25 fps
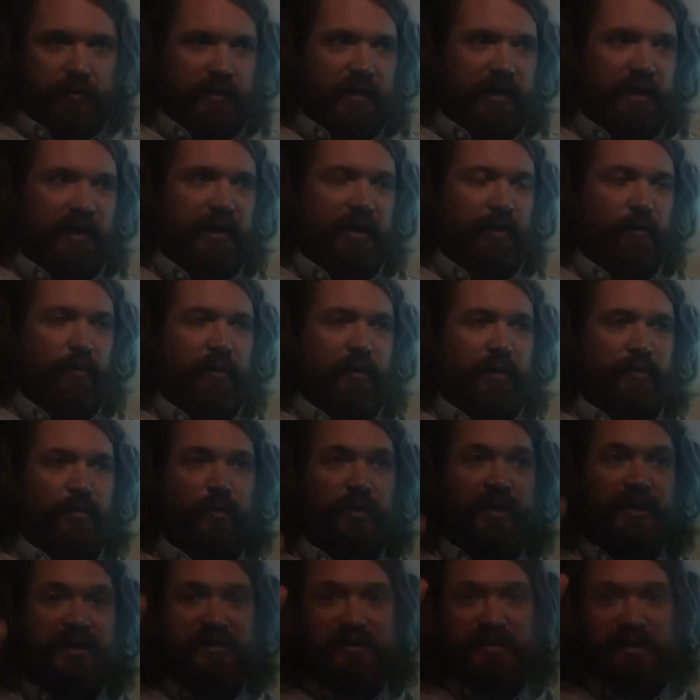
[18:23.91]
And when
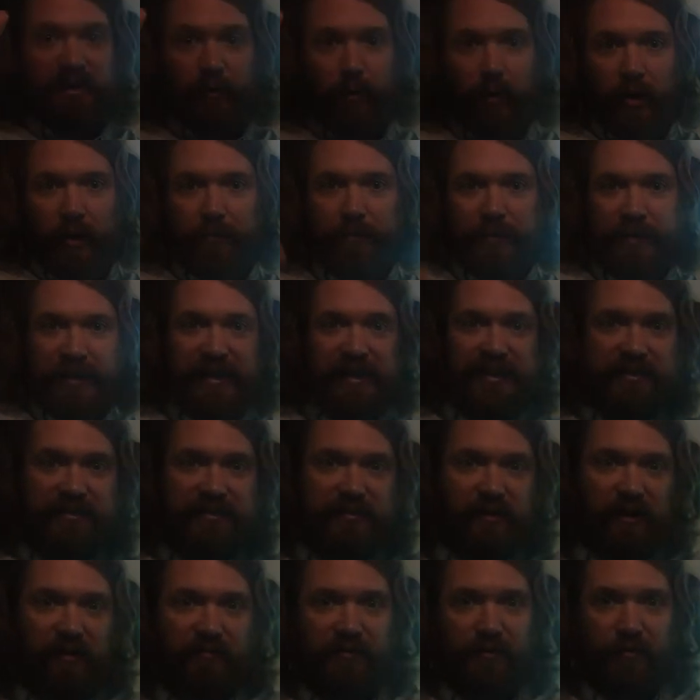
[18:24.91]
we see what
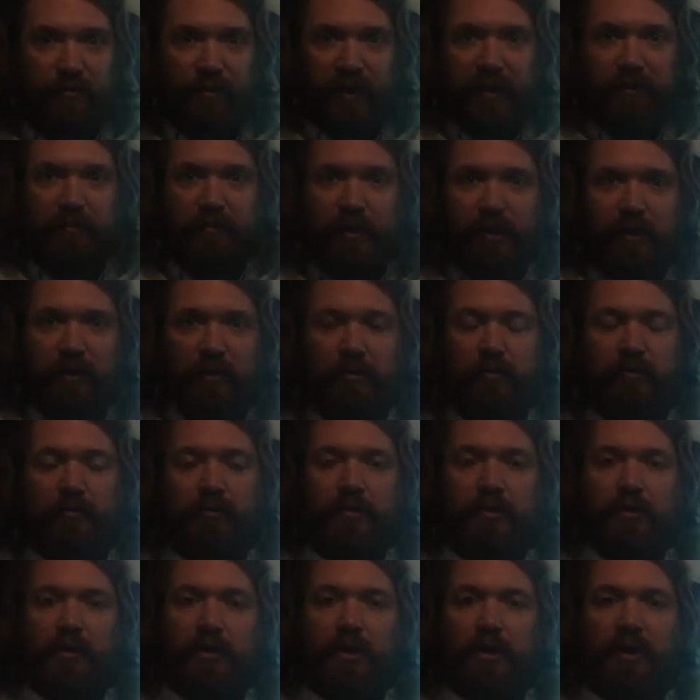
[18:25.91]
piece of the rainbow
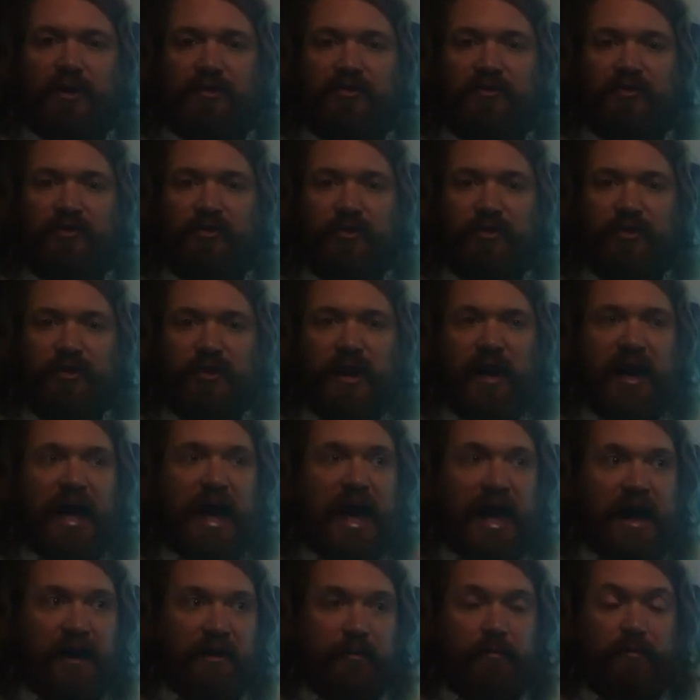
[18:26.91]
a certain
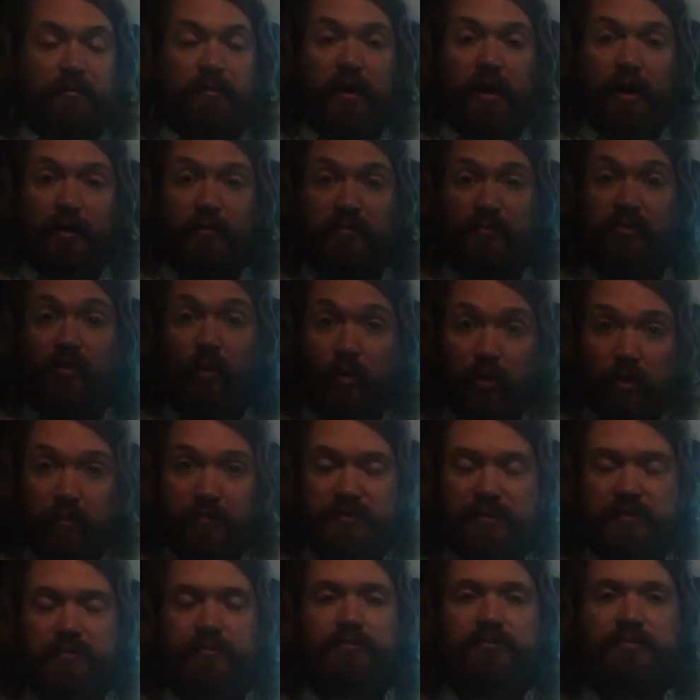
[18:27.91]
atom
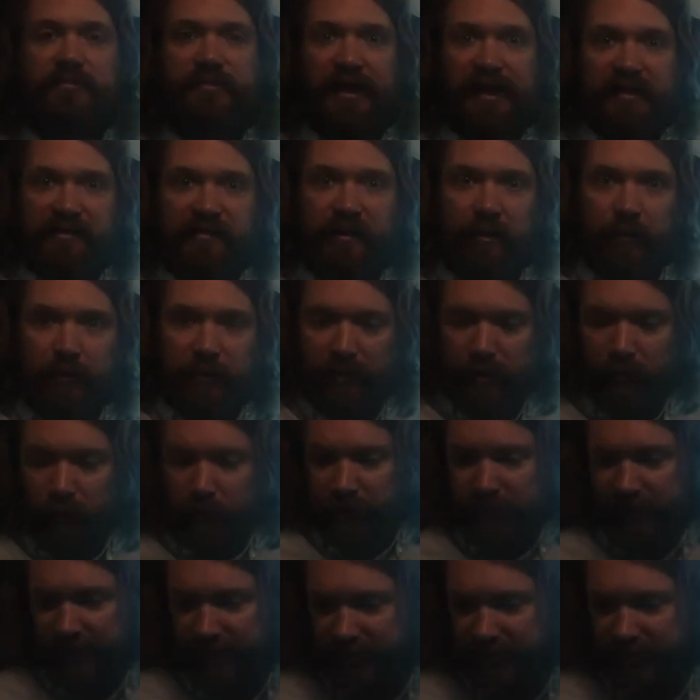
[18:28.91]
absorbs, that's how we know what it